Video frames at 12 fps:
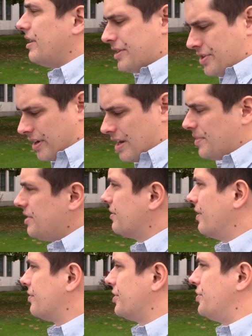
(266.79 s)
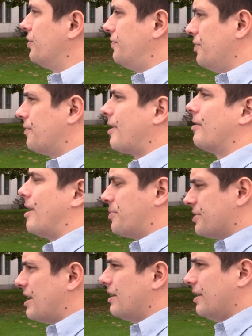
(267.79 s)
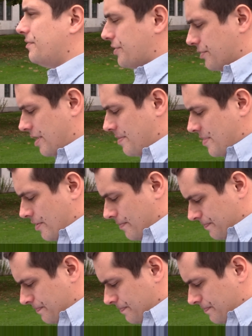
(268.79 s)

It's already been delivered to a few representatives through email.